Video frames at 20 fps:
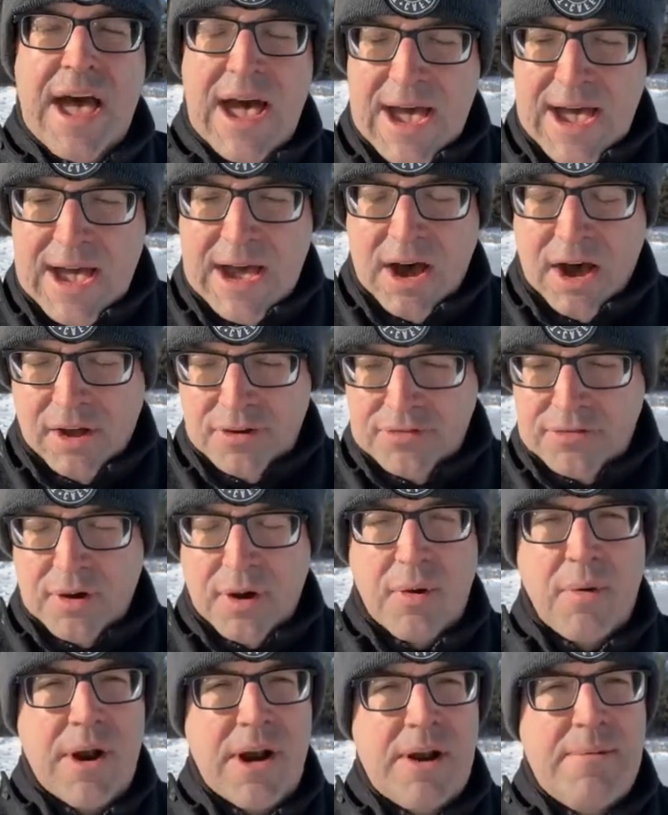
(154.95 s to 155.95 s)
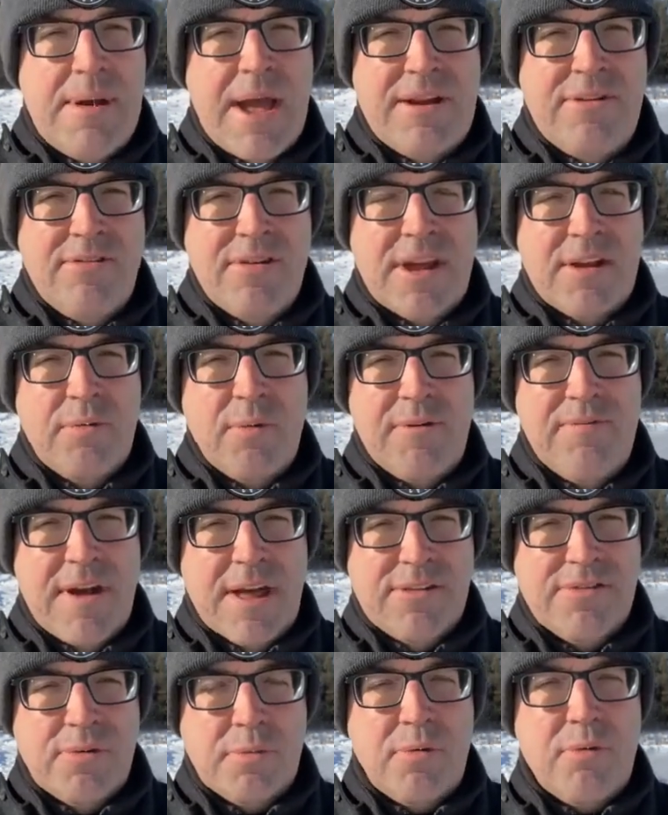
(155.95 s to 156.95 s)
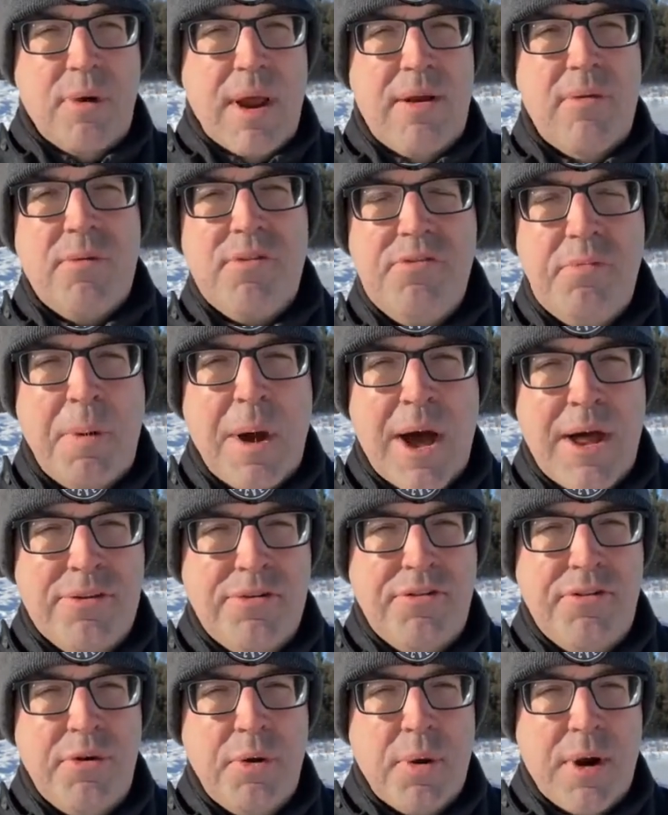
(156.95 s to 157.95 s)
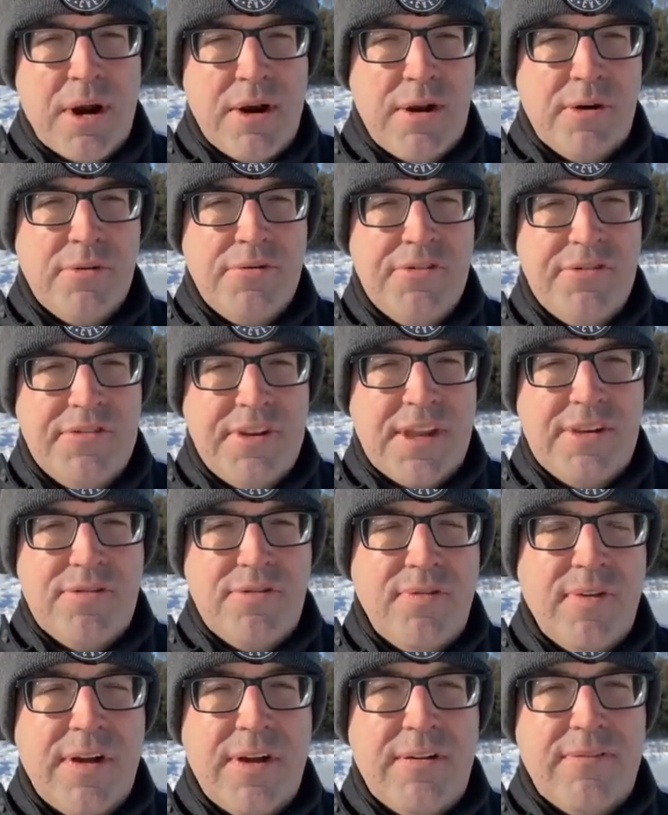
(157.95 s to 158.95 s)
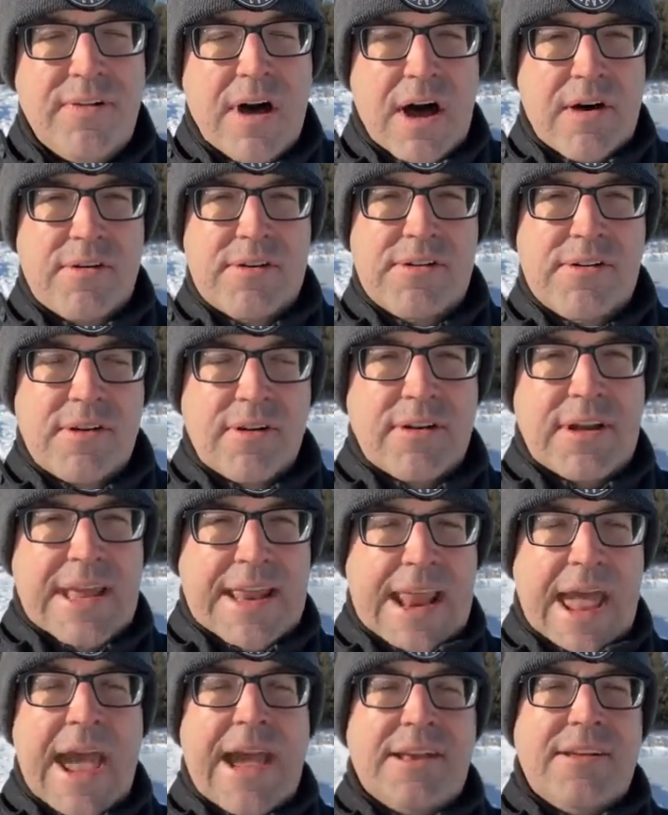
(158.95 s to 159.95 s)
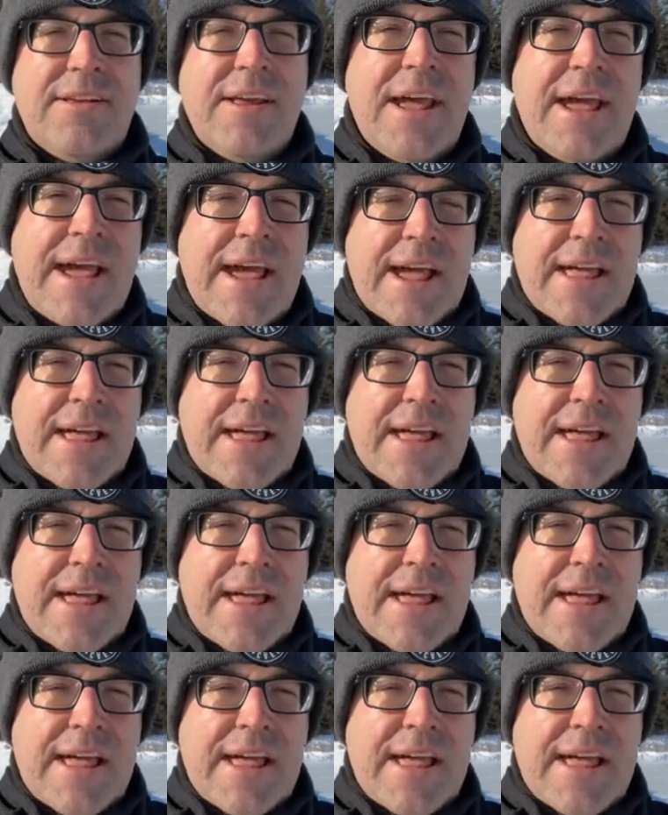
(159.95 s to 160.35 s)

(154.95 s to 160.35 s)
Also, I wanted to mention we've had some great response to our new Stittsville Volunteer Connect.